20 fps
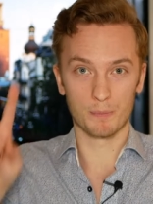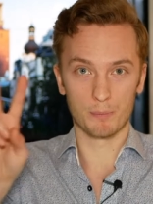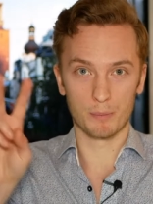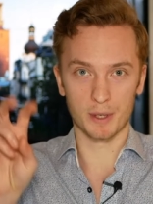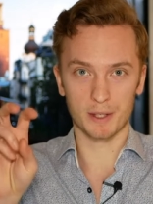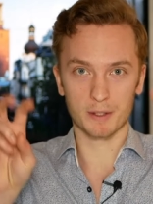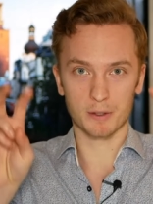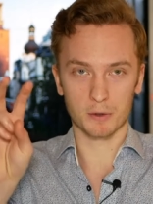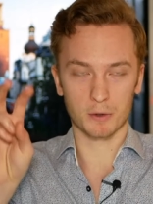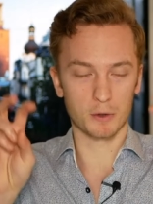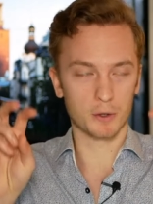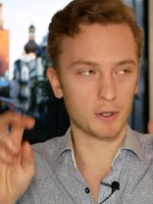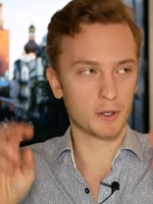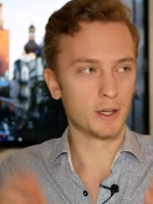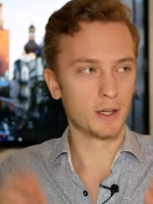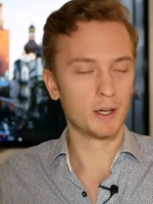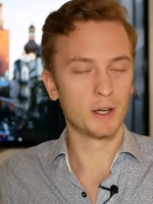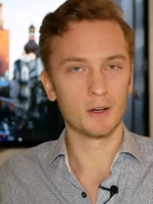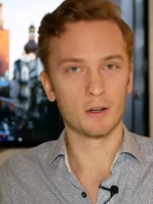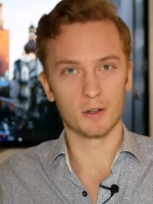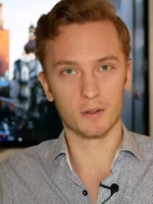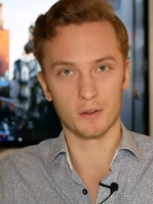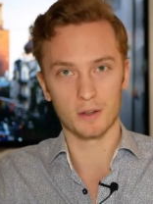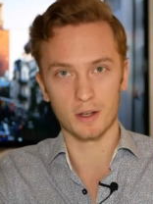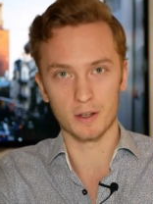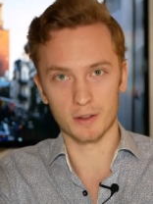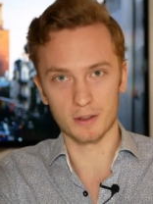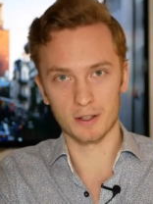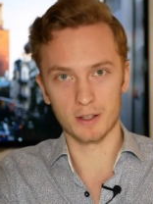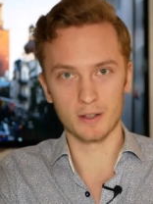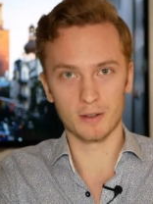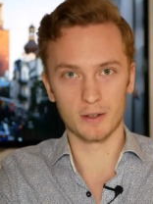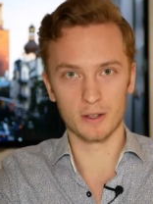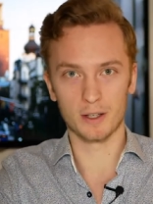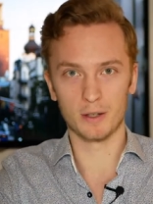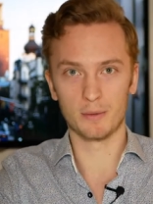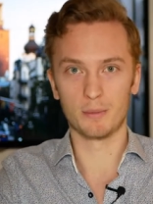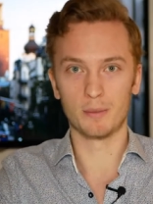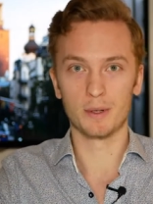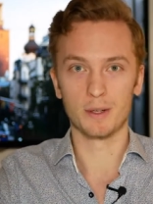Bitcoin on the
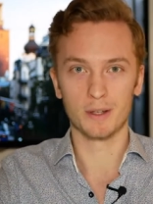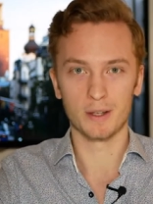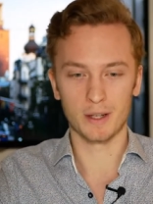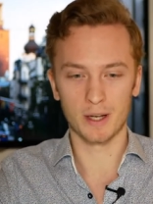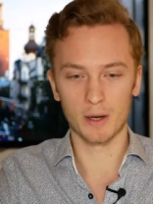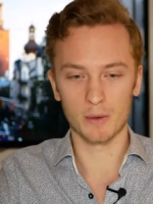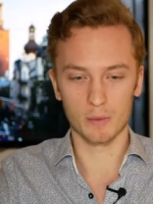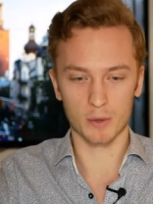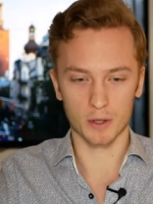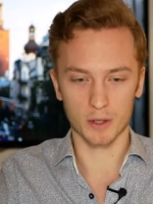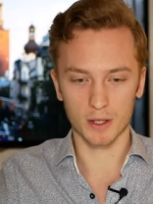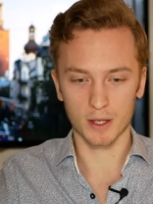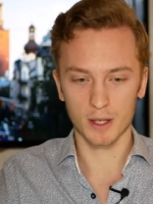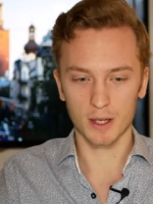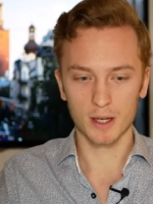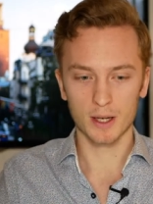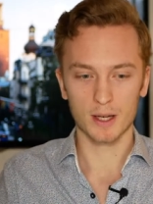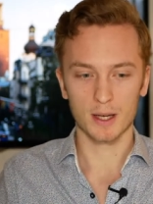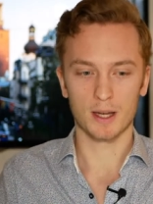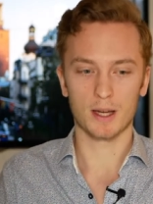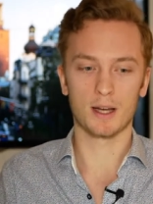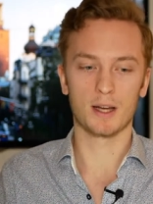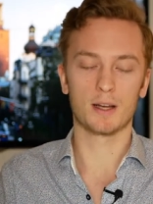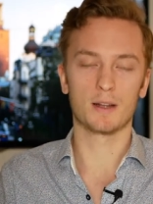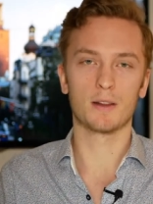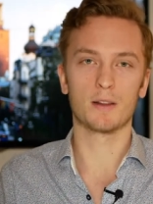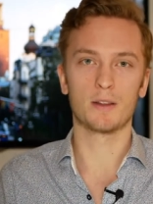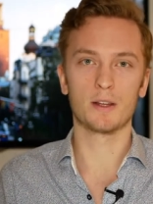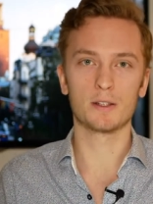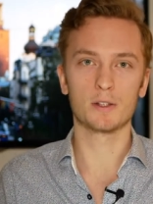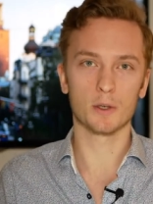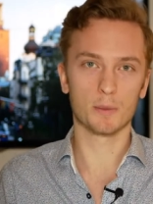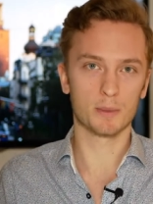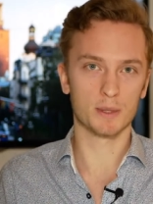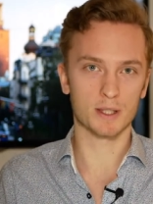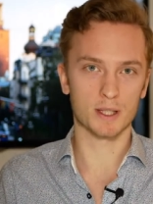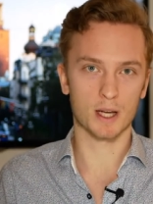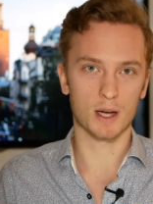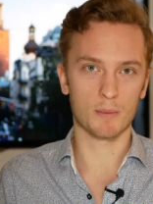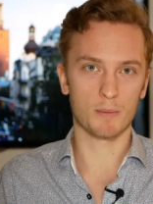Ethereum network. And this
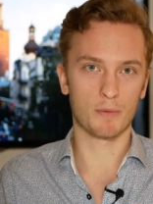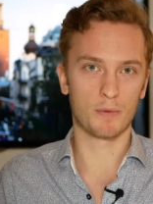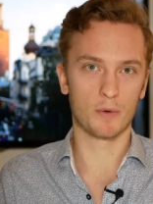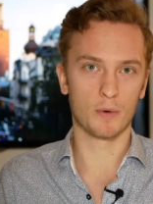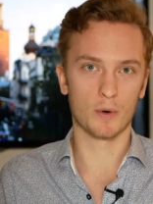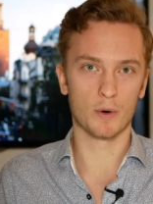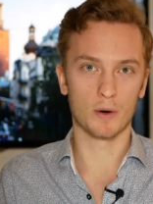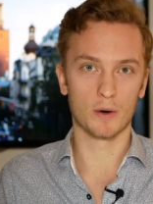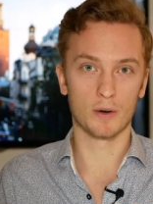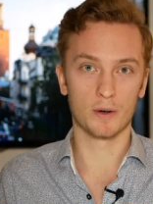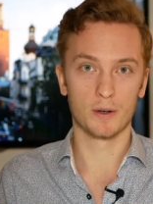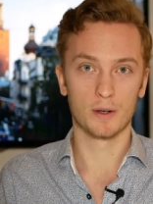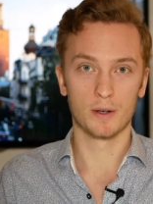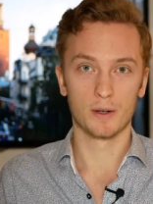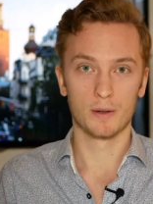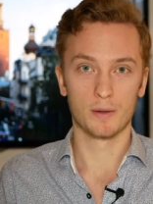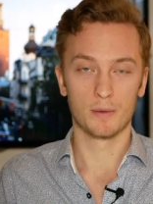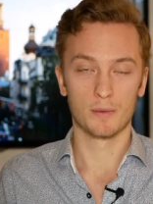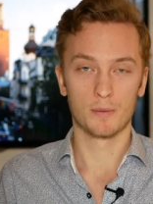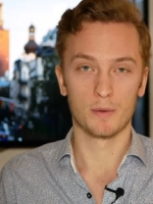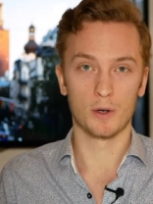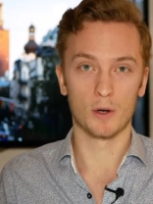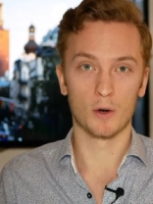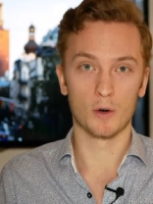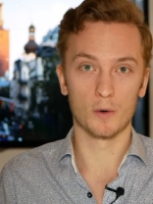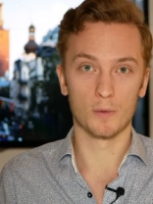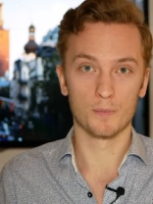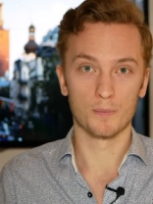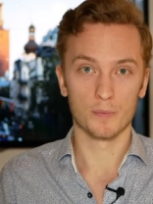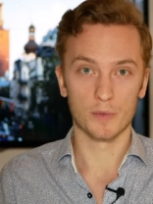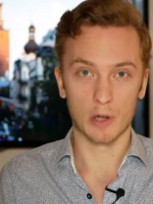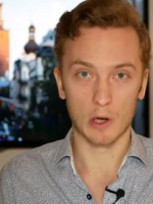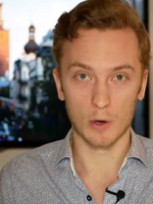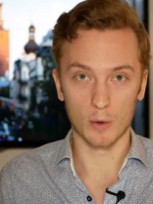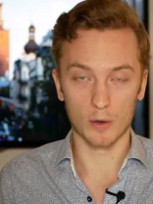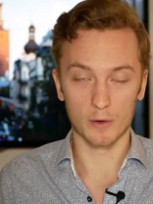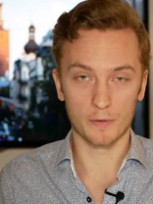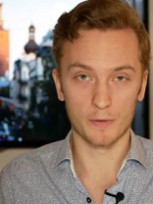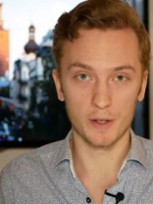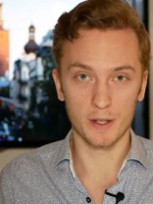opens up for, you know,
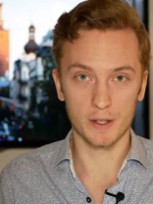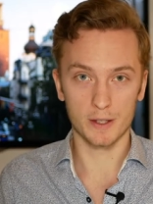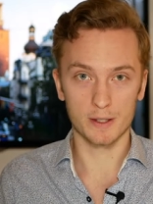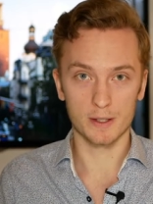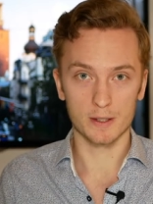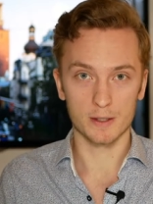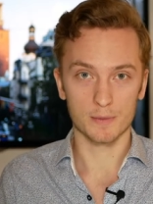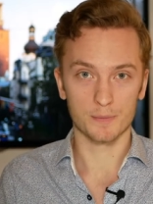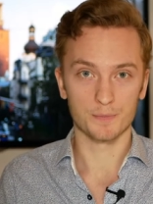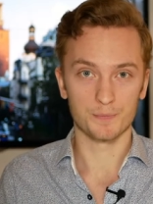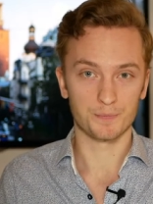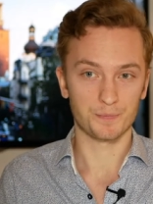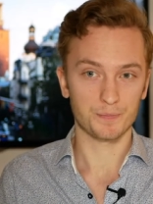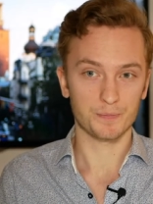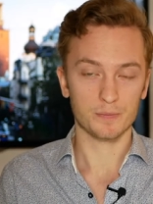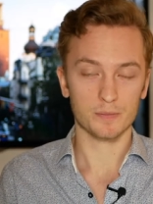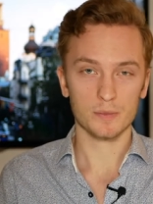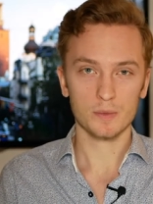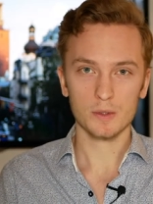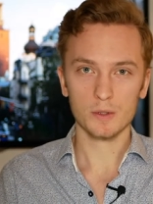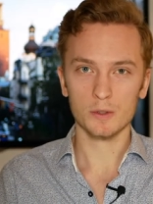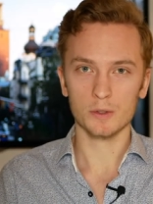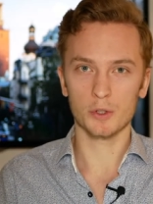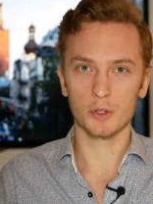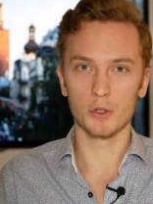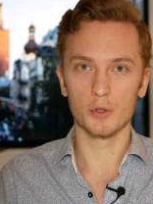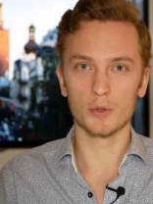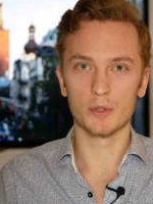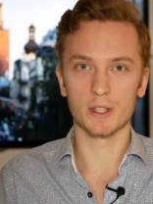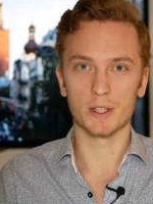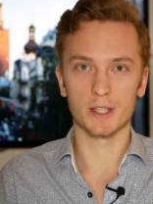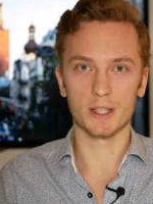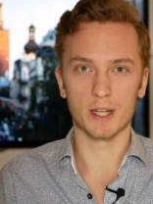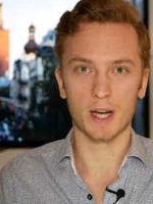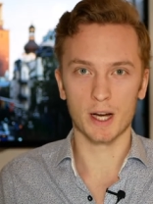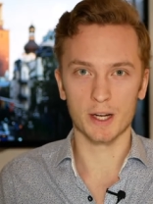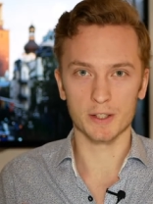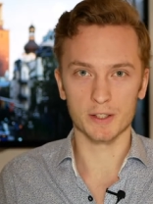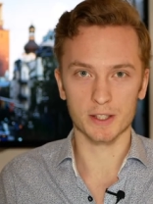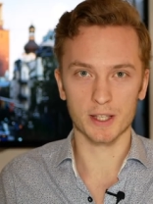lower fees, to use it in
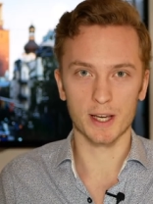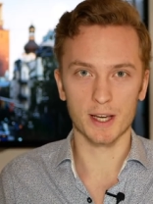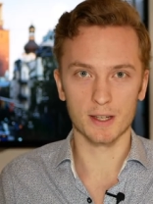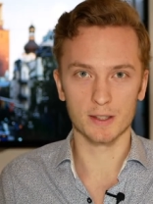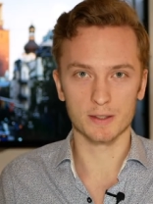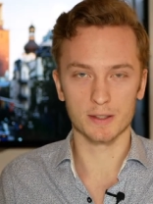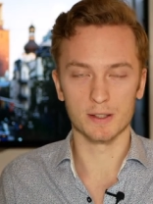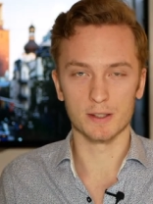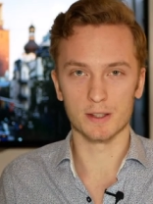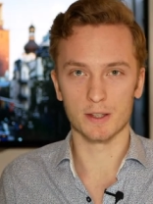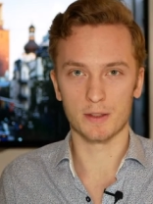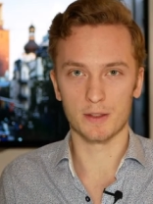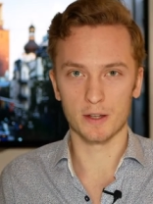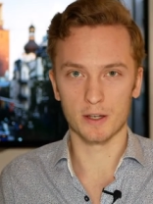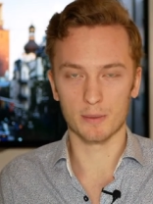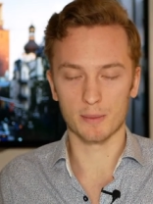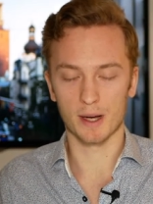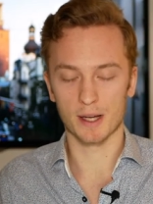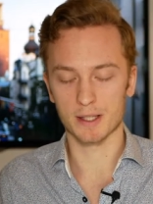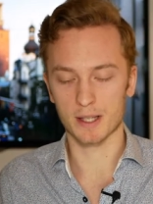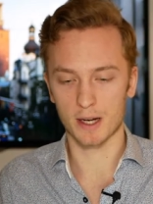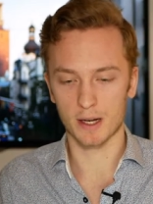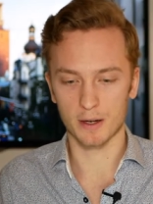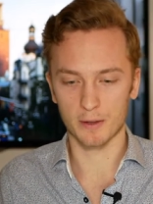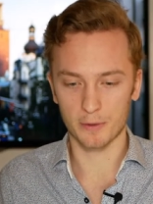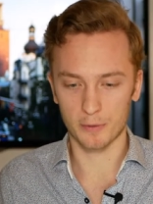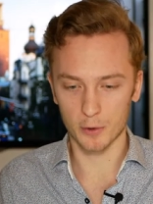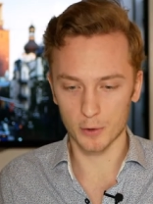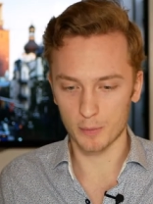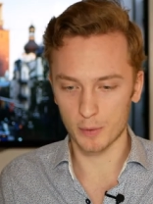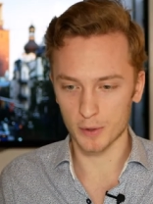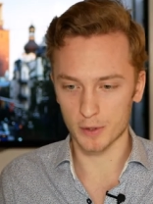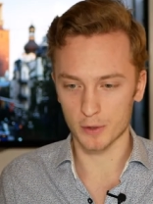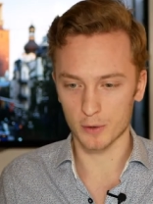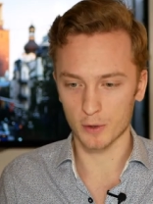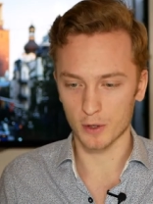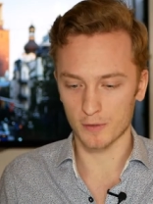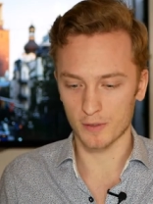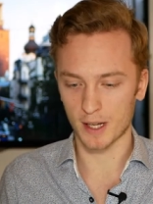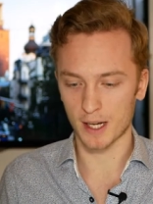higher scale since Ethereum has higher throughput and
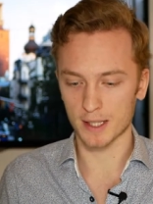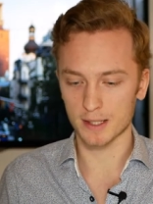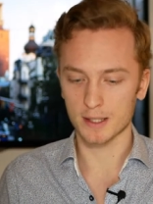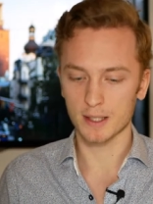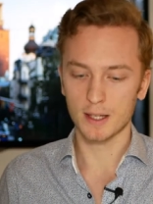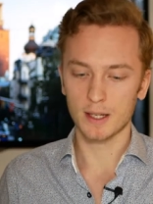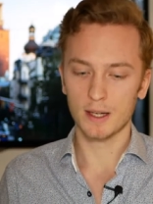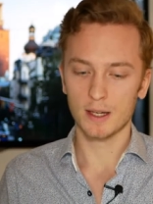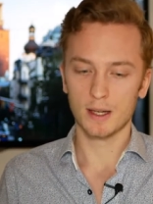all of that.